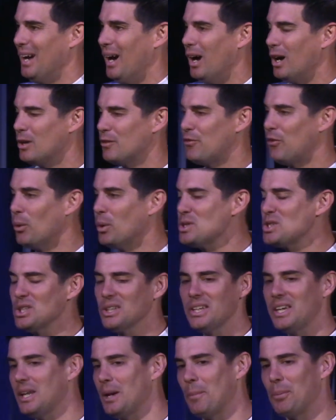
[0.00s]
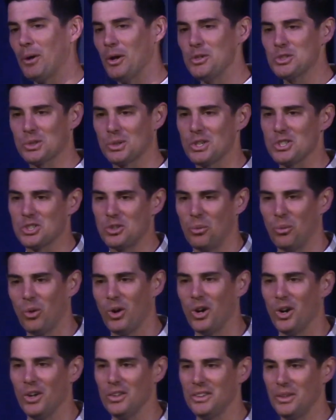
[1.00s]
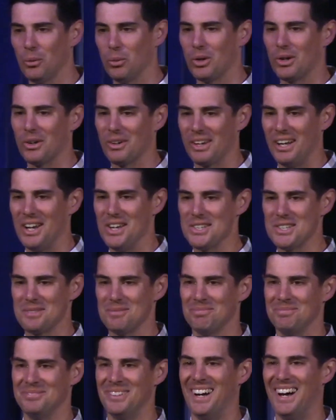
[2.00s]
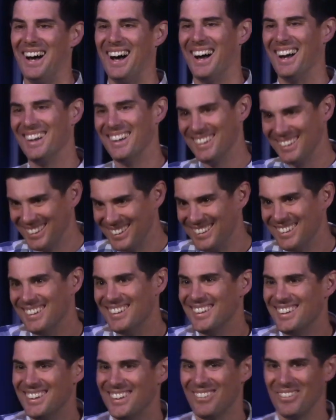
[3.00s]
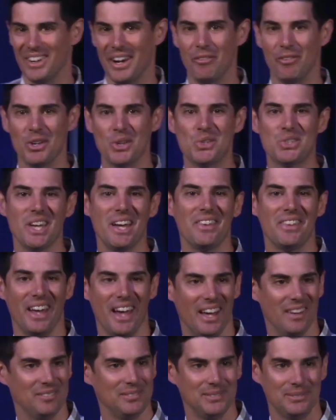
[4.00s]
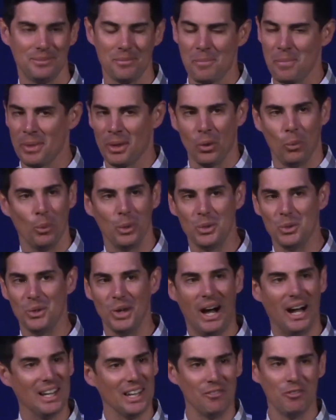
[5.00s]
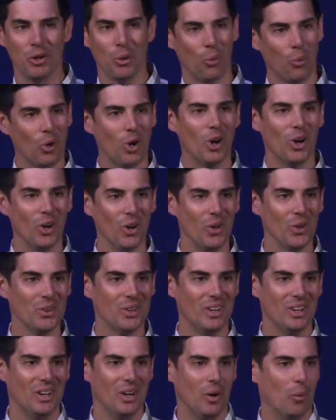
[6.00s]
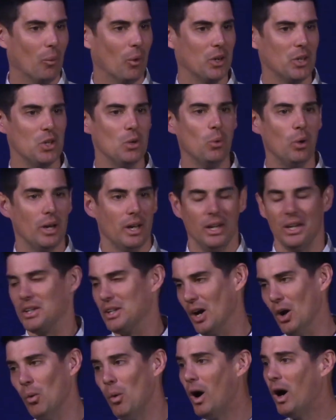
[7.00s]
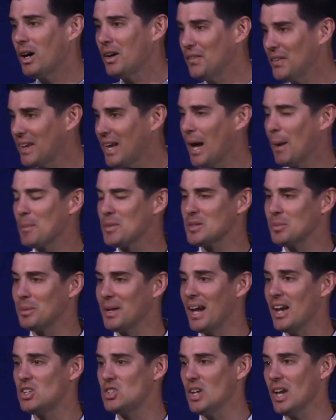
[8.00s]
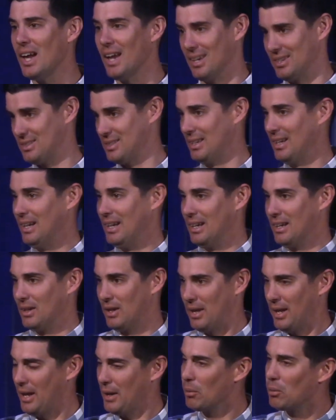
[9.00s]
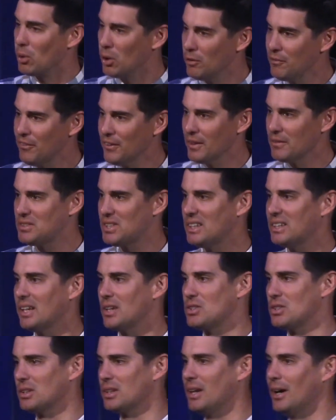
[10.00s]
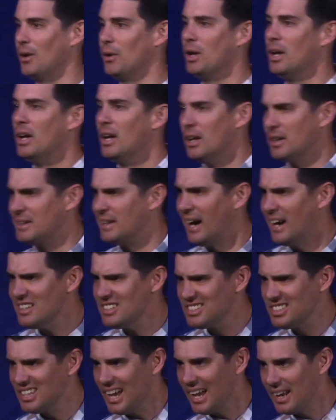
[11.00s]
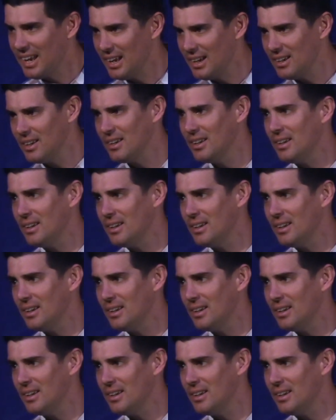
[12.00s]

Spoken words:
Unfortunately, in a post-Christian world, the world goes, "Muh," whenever you say that. We do not live in a world where you go walk on the campus of BHS, get a room full of teenagers and go, "God said it."